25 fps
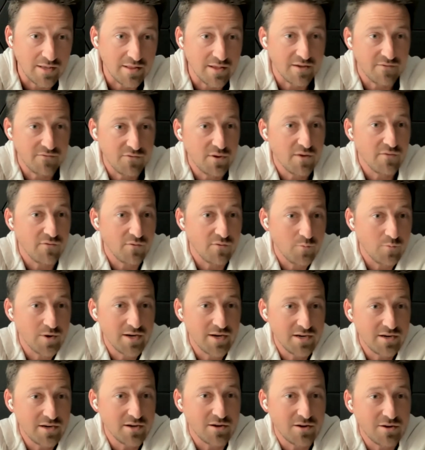Like if you ever went
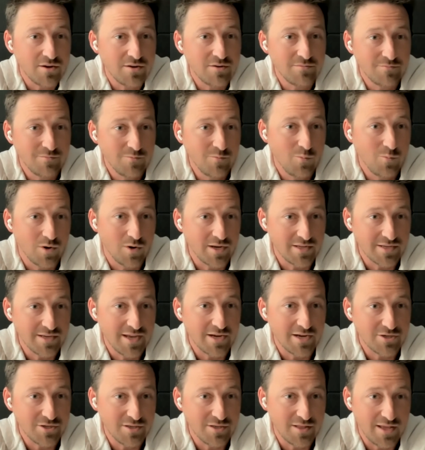into wanting to
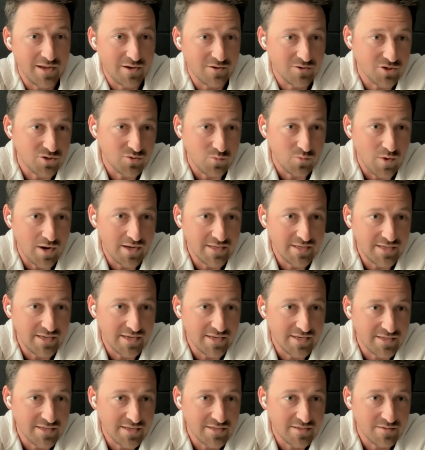actually like just write
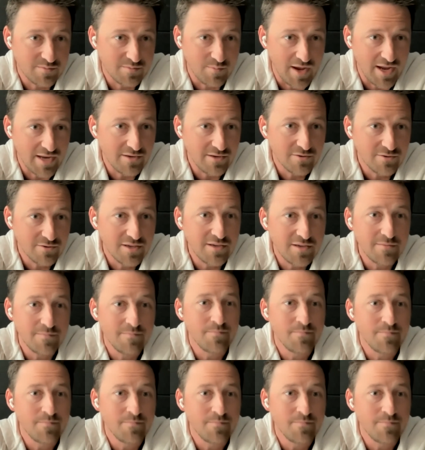CSS manually,